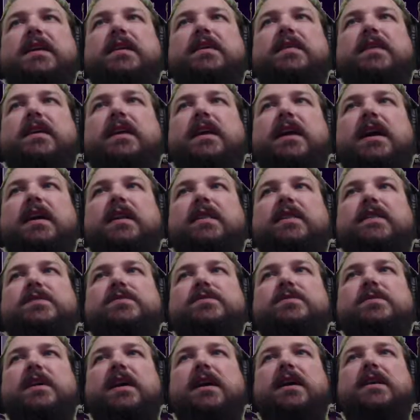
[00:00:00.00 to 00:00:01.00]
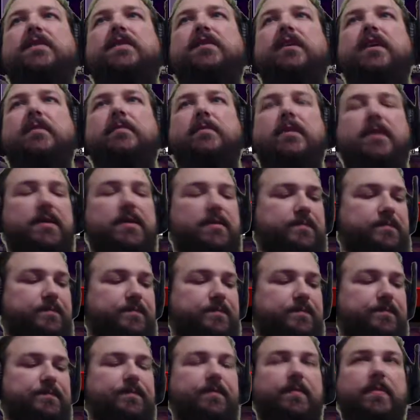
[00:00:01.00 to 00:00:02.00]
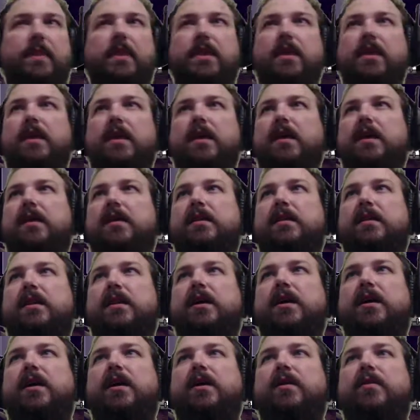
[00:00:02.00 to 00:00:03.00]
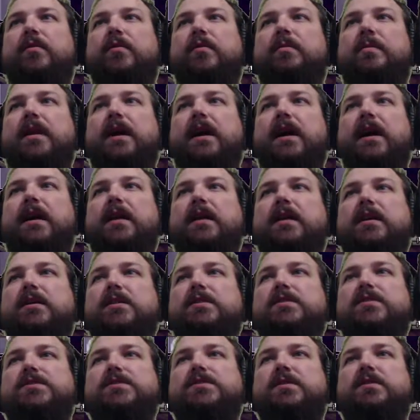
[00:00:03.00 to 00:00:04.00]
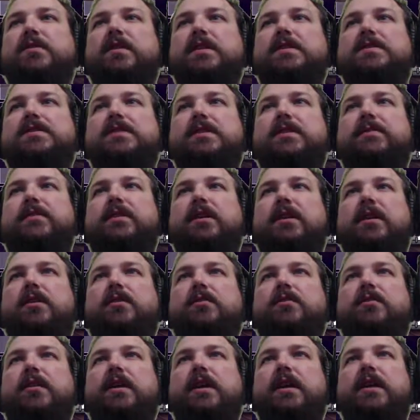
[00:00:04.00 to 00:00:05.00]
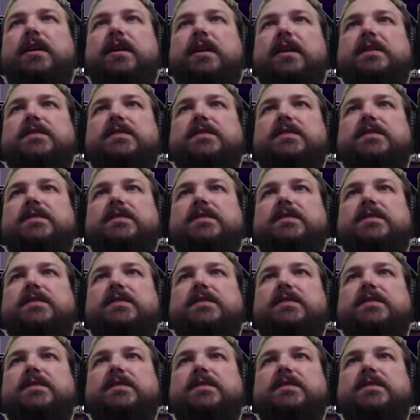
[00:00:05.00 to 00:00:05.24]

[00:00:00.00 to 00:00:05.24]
anything out of this one either, am I? No, I'm not. So let's leave it alone and